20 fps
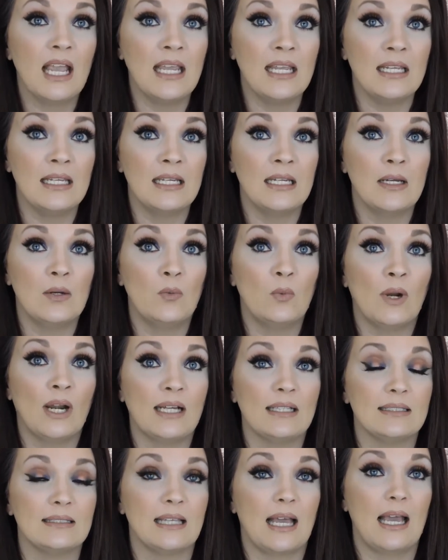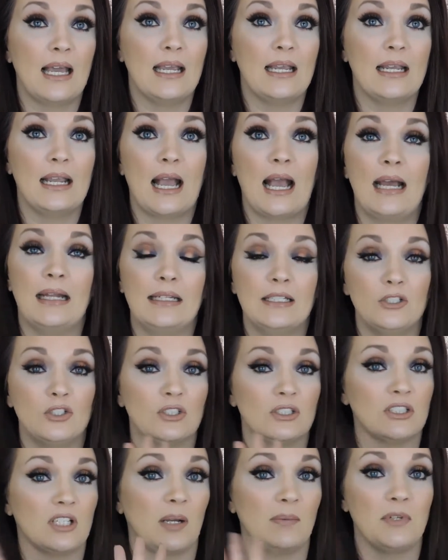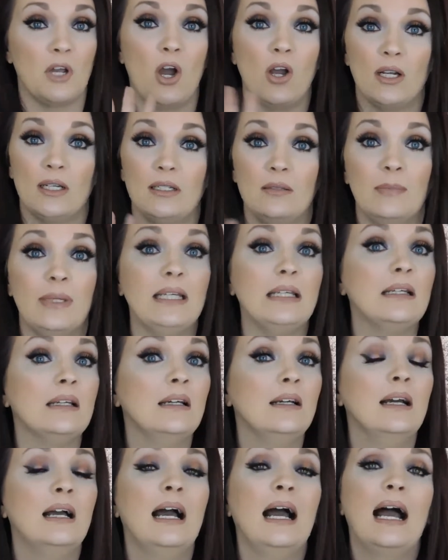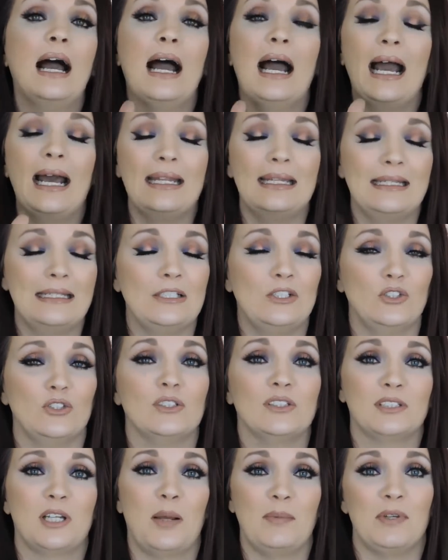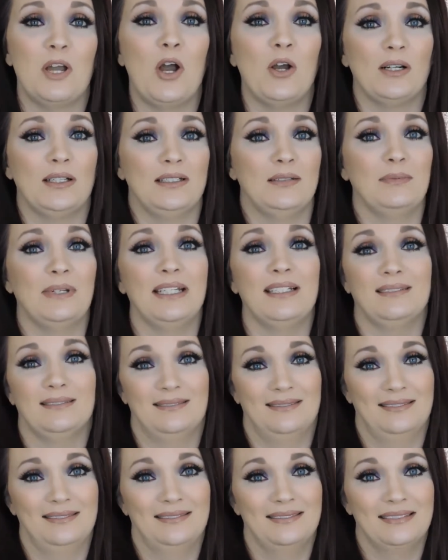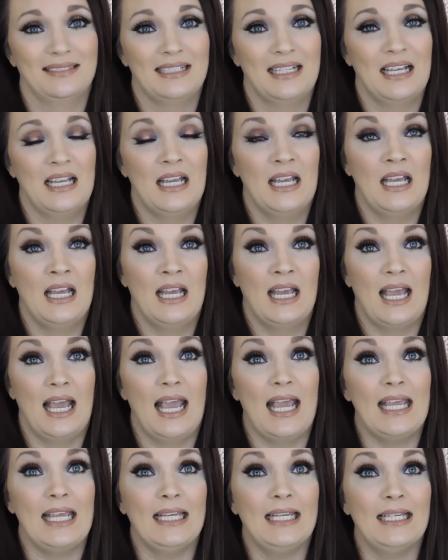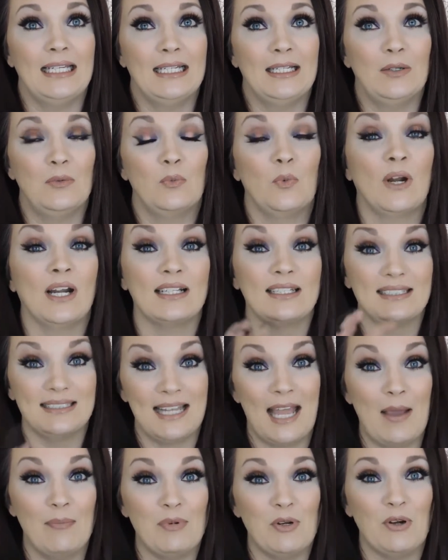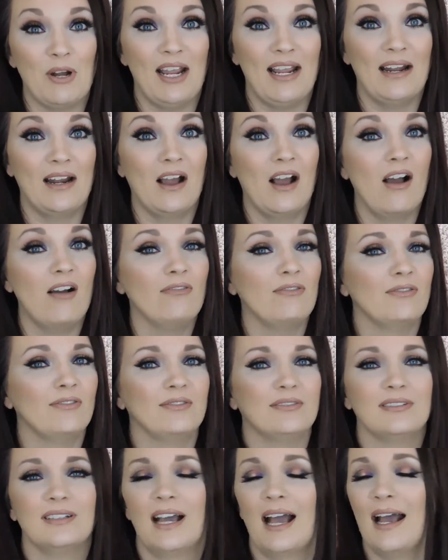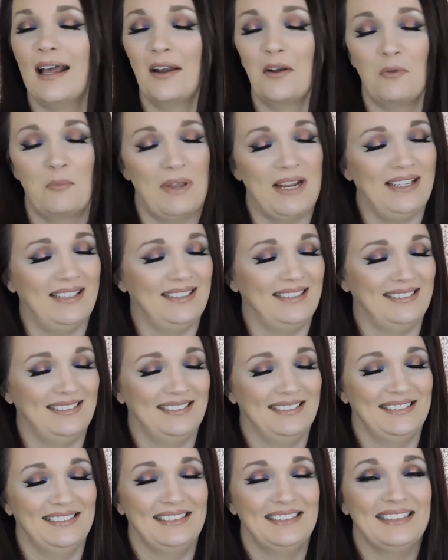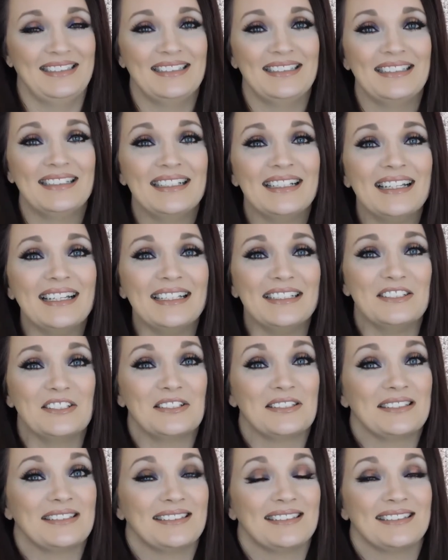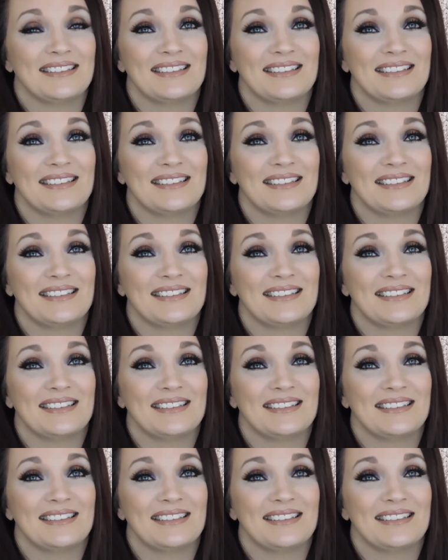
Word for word: And when I say, I need you to stop talking to me, I need you to stop talking to me. And when I snap your head off, I don't mean it. It just,